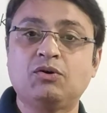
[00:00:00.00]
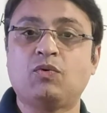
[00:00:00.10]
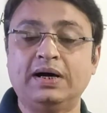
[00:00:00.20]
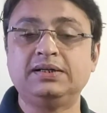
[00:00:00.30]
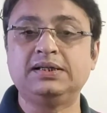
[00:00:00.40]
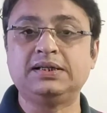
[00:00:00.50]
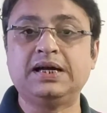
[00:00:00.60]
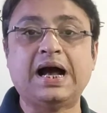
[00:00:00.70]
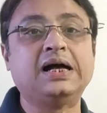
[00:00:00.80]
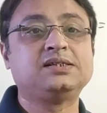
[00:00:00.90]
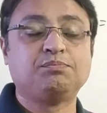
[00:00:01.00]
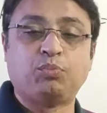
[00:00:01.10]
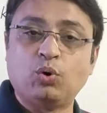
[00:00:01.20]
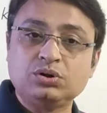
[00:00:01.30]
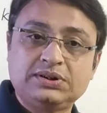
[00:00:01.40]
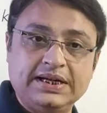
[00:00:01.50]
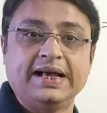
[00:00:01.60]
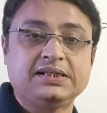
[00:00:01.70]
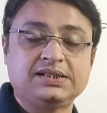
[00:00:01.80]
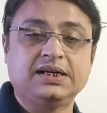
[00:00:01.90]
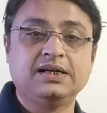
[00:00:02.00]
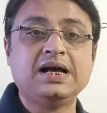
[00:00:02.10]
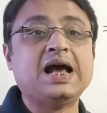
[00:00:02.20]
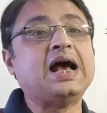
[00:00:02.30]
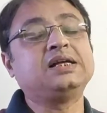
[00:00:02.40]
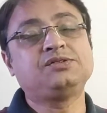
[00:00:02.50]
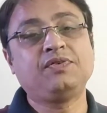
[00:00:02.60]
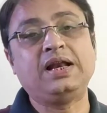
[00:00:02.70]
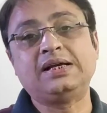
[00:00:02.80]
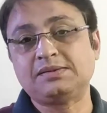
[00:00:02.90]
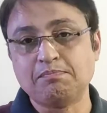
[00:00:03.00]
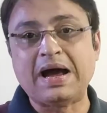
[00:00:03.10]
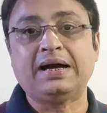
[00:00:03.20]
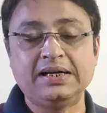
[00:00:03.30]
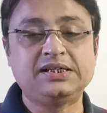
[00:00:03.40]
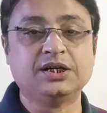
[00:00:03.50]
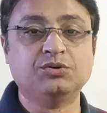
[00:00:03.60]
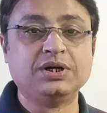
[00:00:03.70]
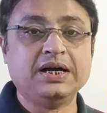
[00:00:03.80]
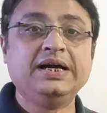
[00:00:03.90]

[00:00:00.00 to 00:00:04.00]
quantity has both direction as well as magnitude,